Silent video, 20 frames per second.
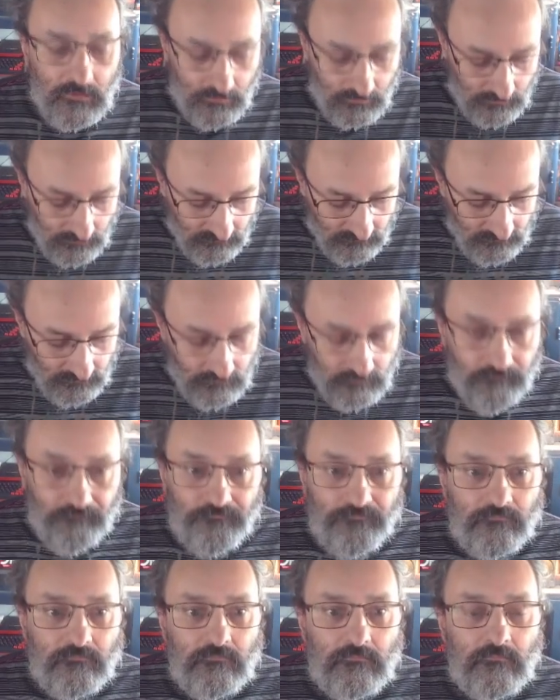So
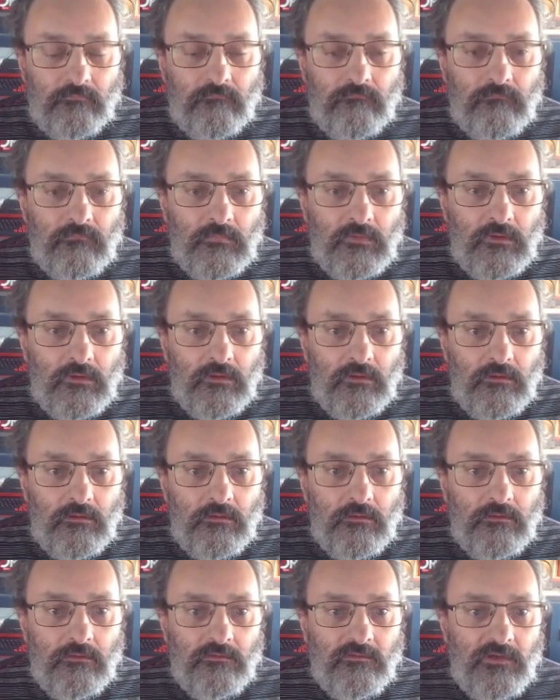
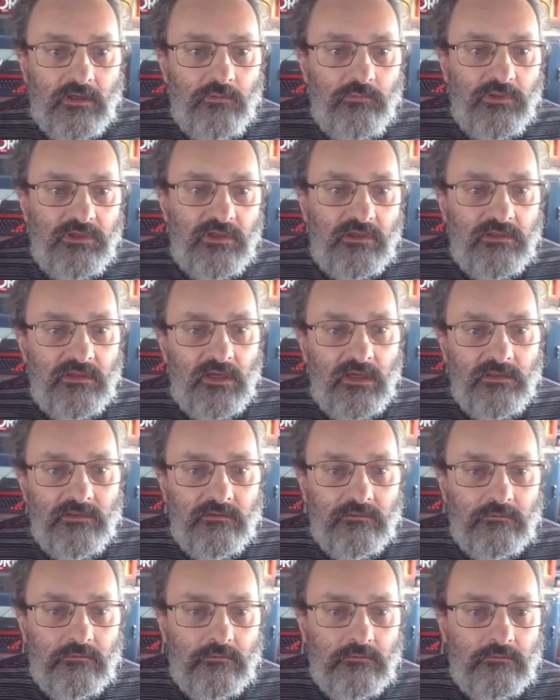then we can
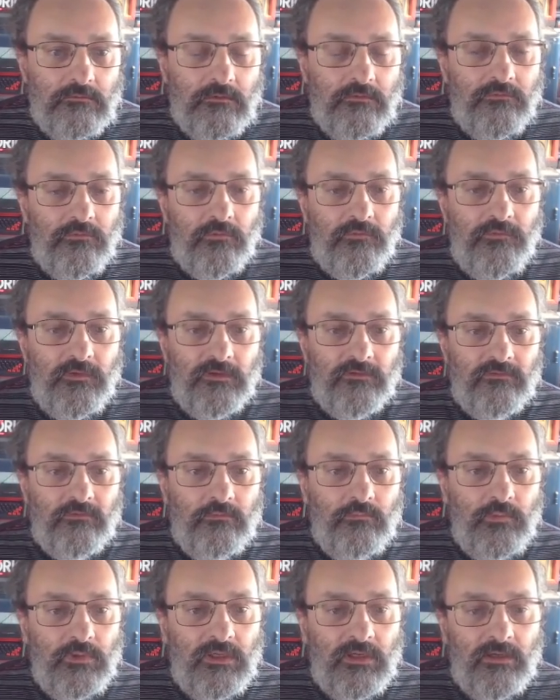add other things.
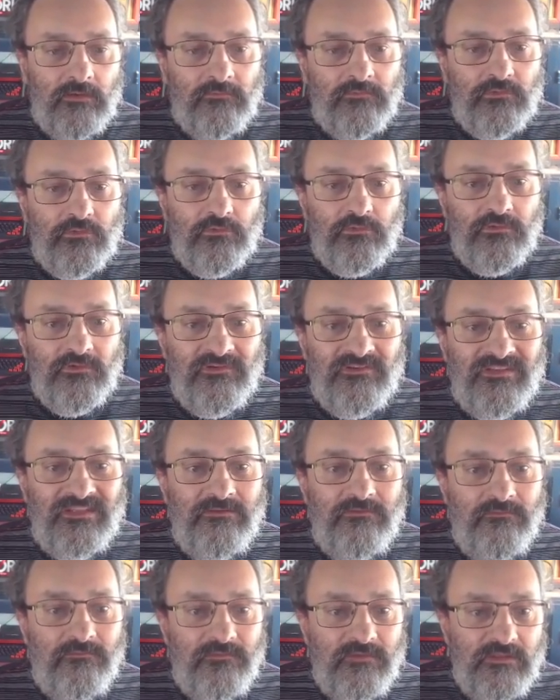So we have the
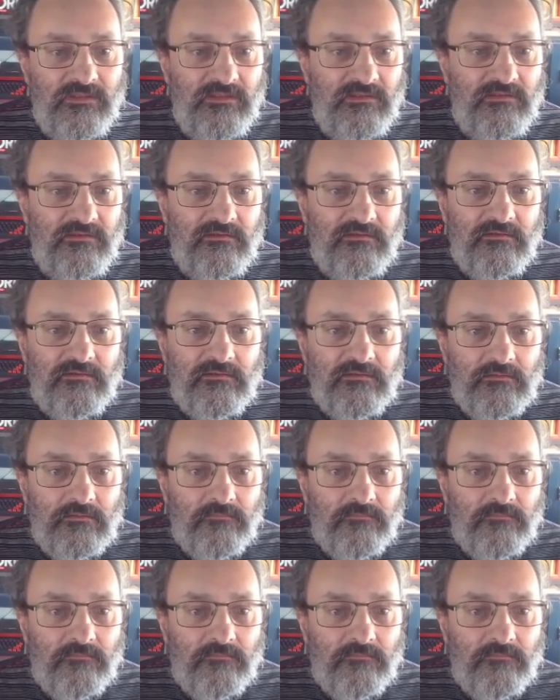ZV.